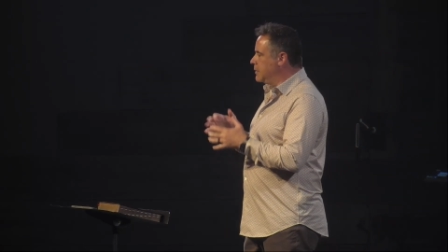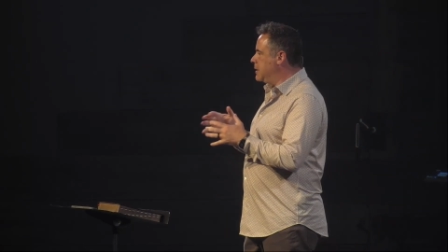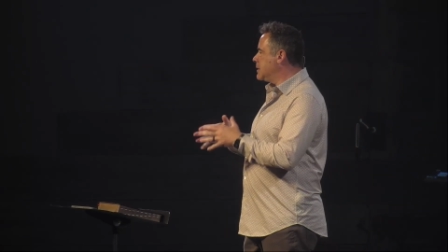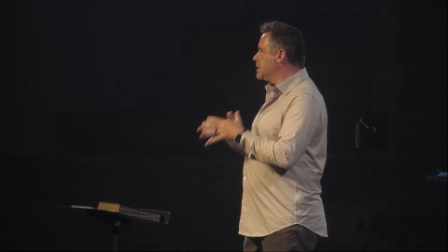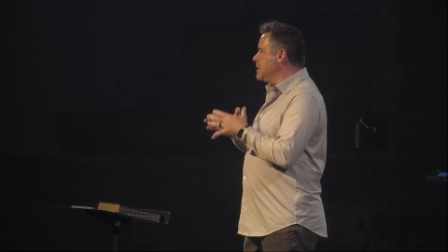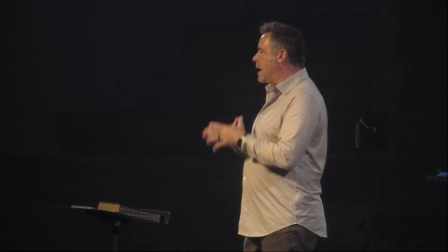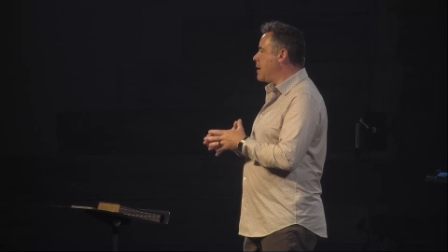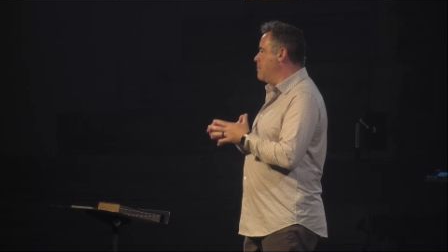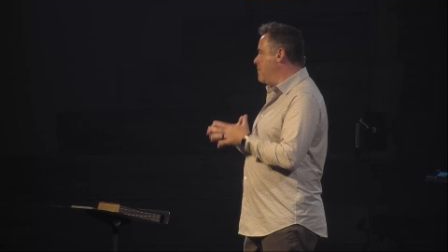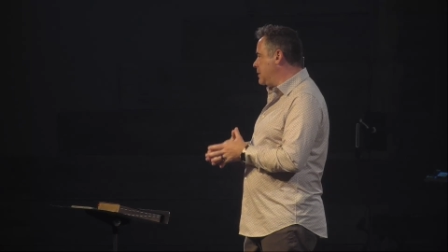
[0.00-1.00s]
this is
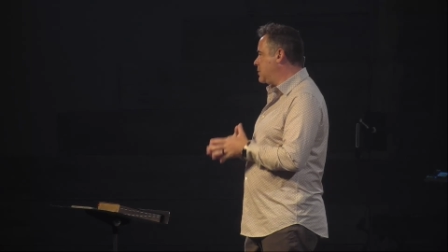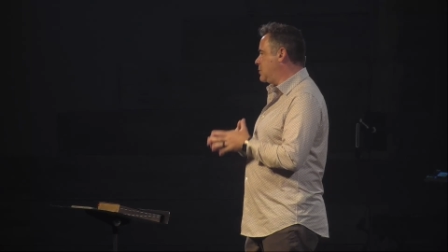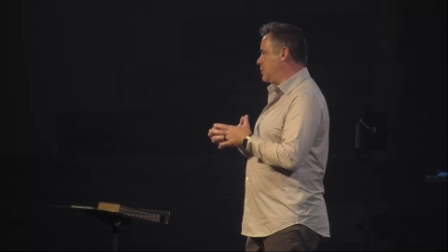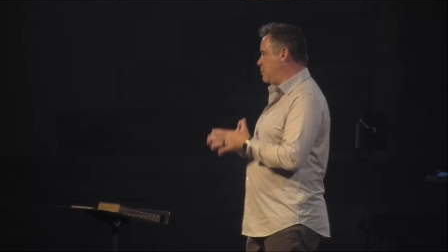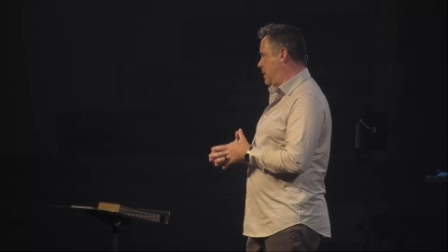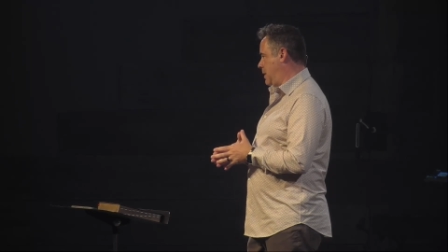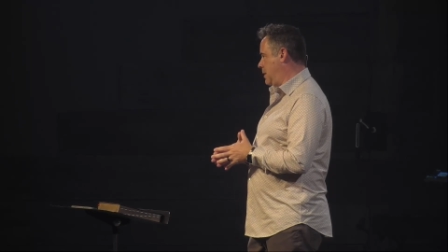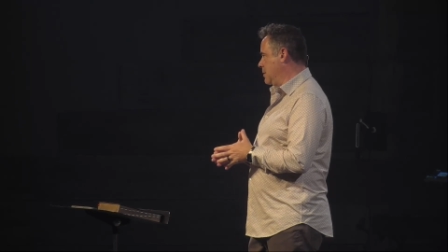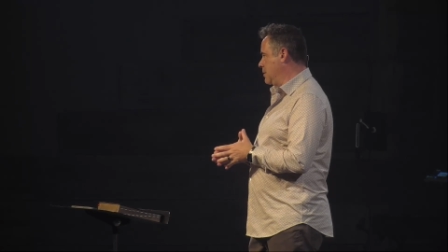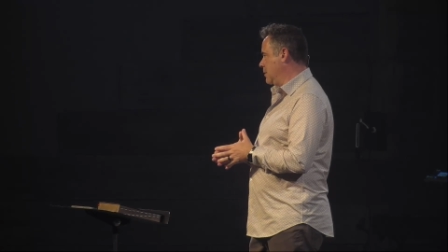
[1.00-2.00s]
not meant to
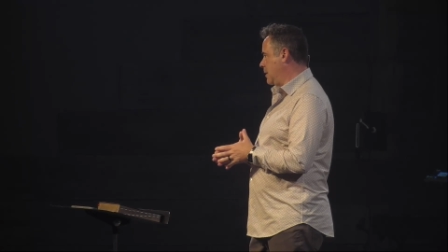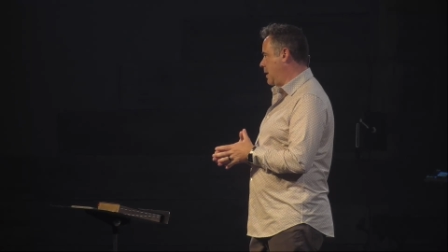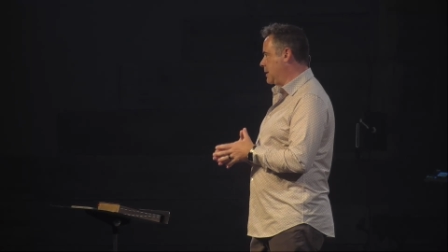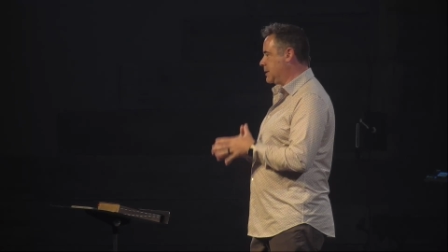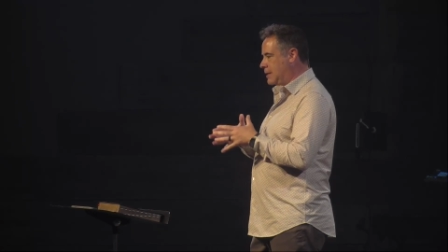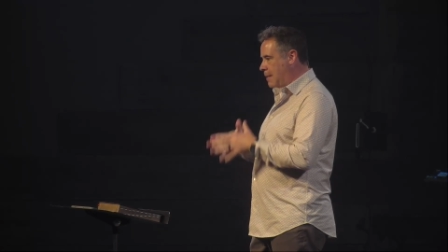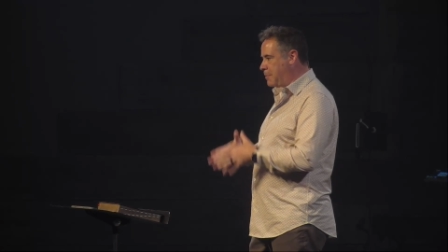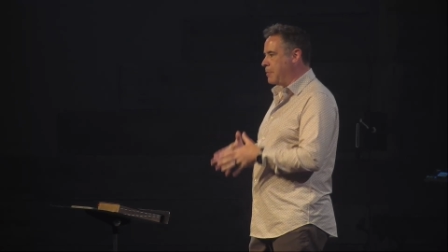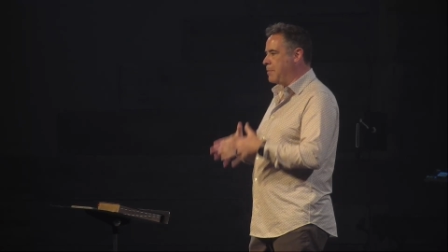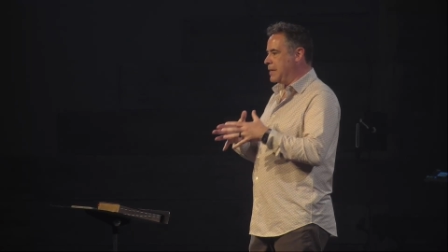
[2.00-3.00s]
be a
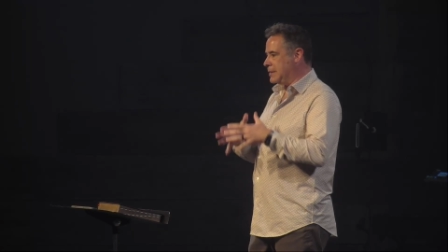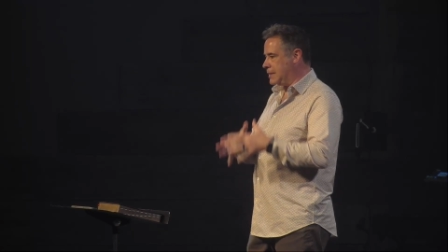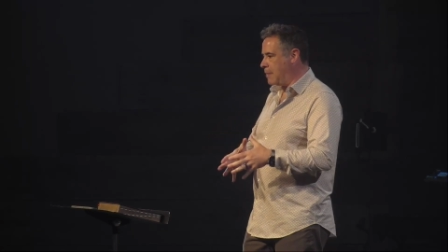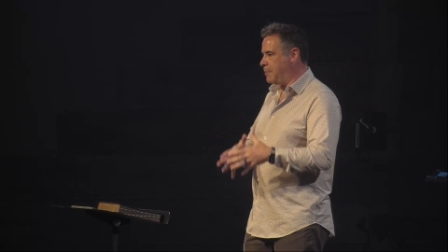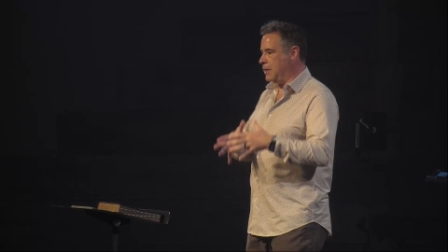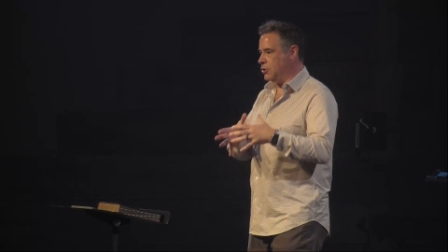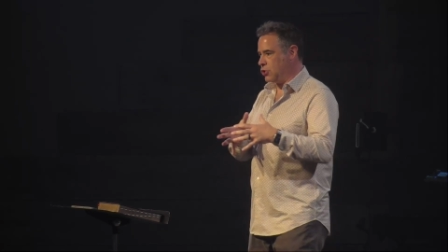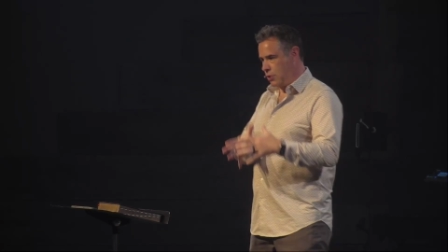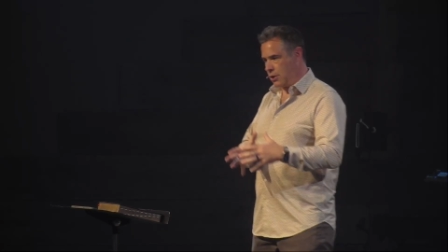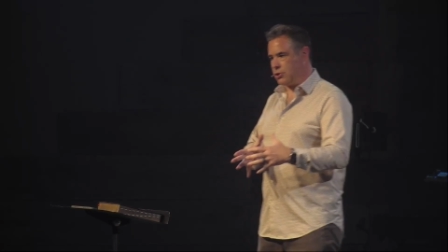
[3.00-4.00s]
step by step
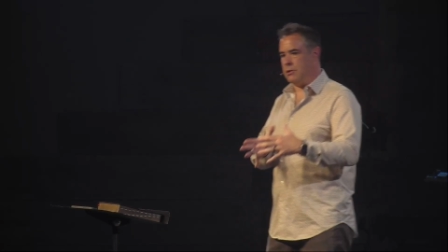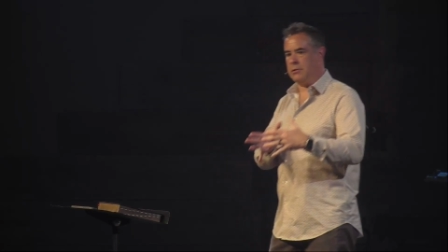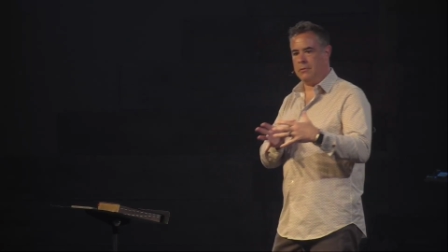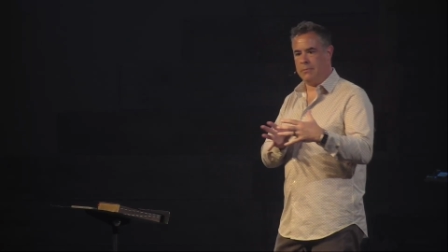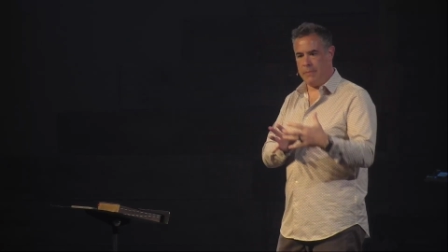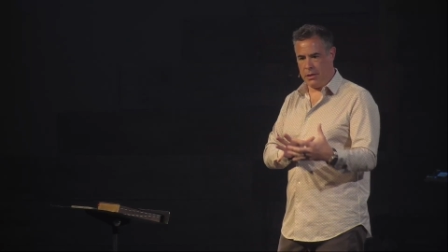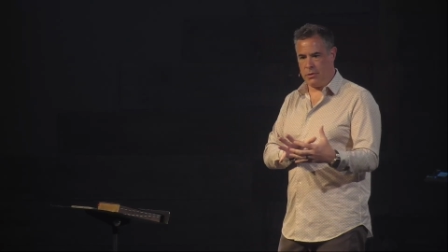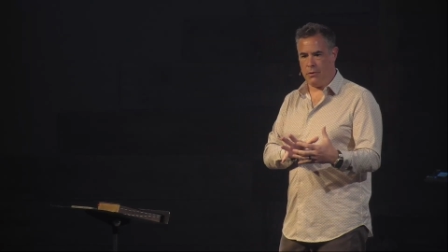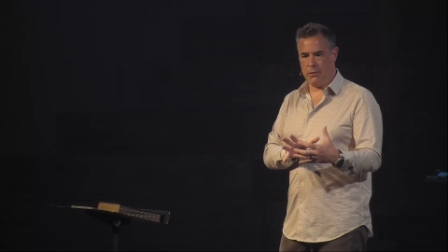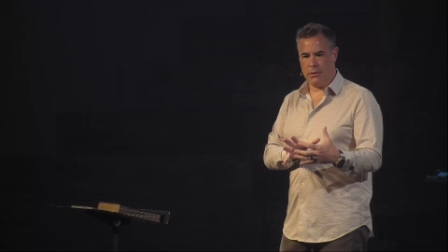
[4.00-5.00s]
instruction
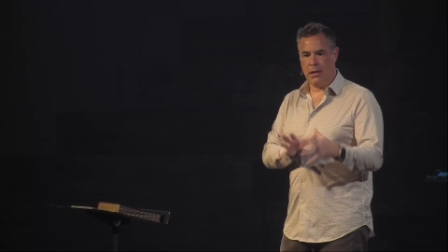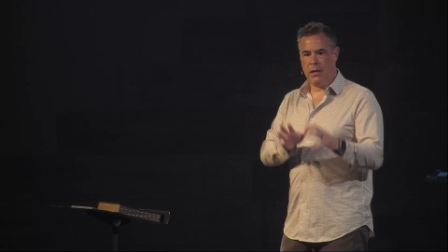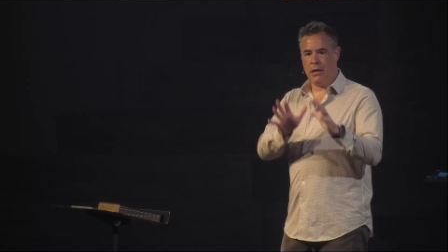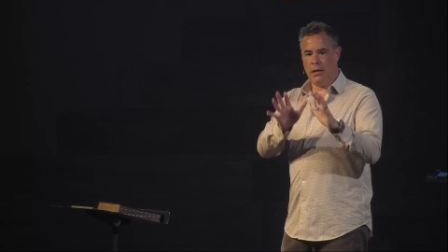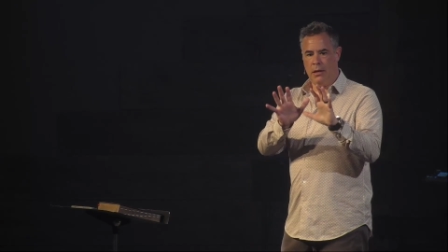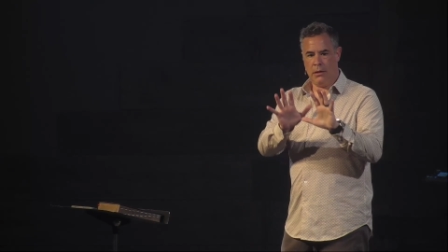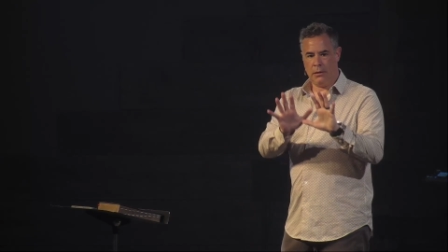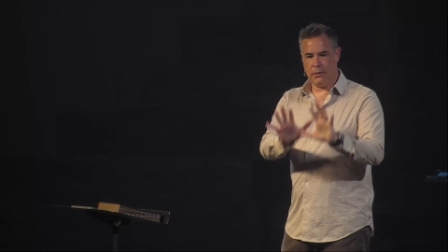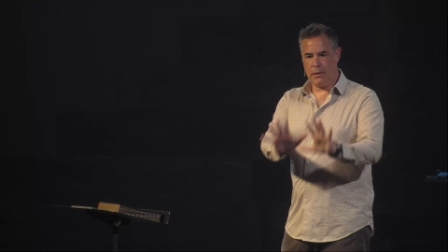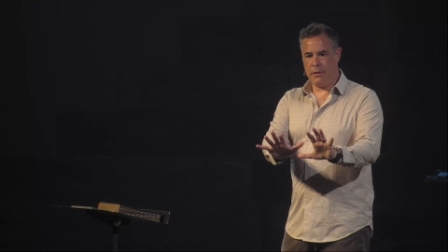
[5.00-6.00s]
manual.
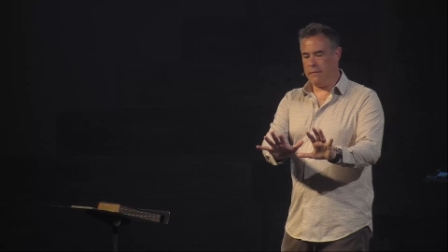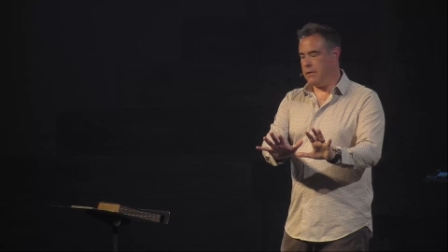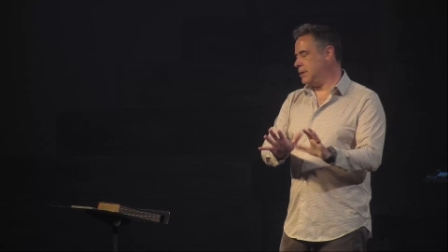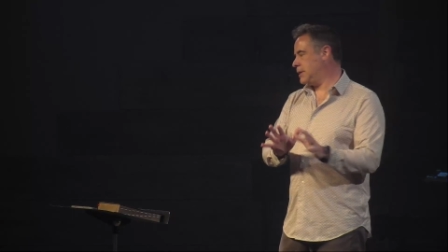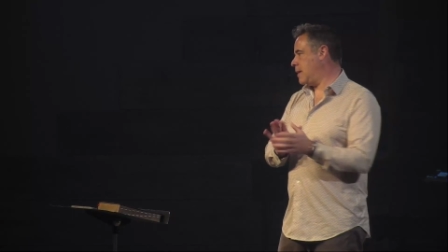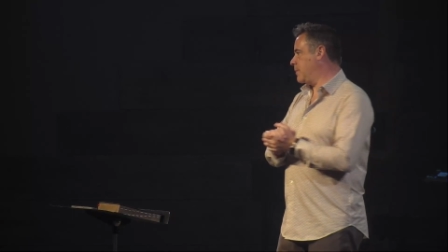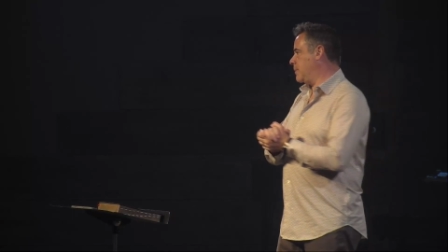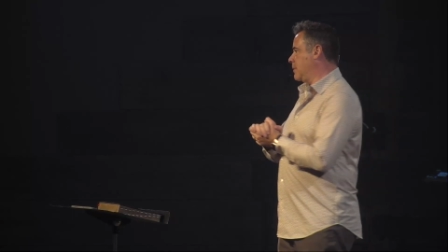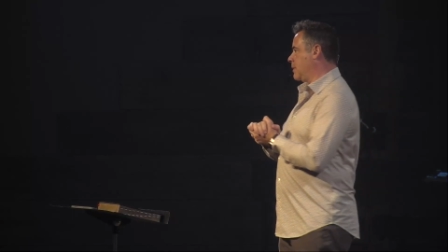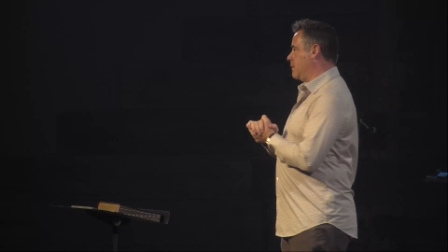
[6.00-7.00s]
Let me give you an
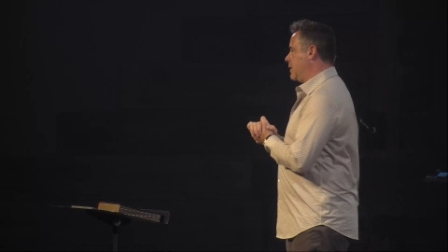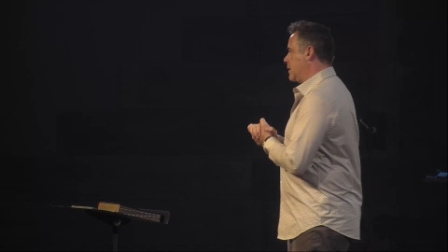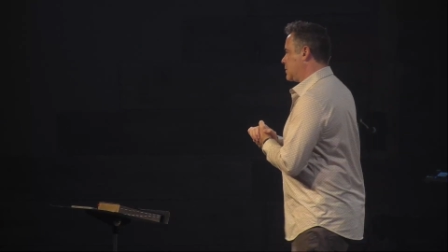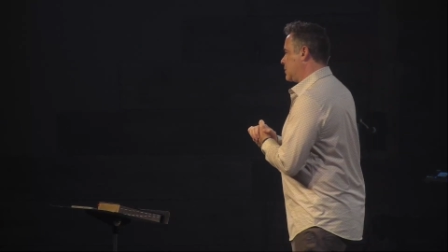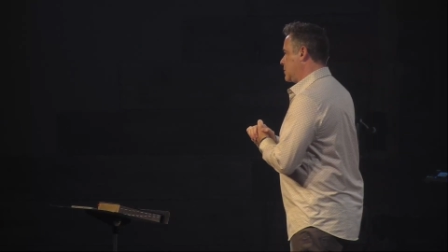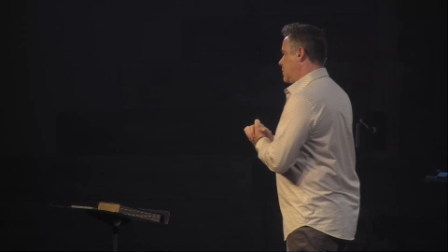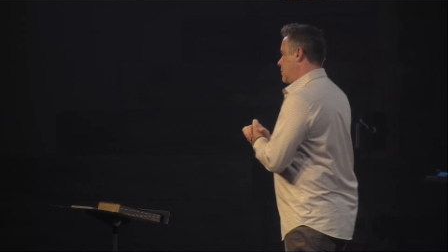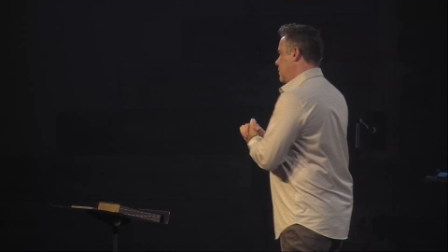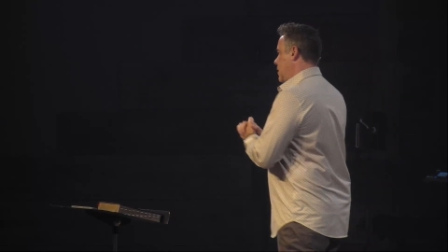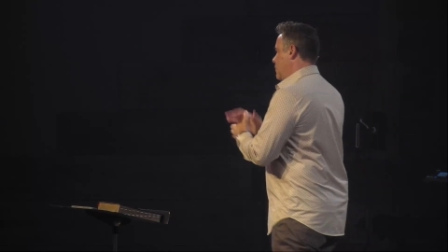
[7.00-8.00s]
example of this.
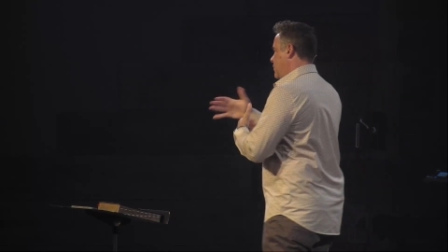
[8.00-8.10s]
So, uh,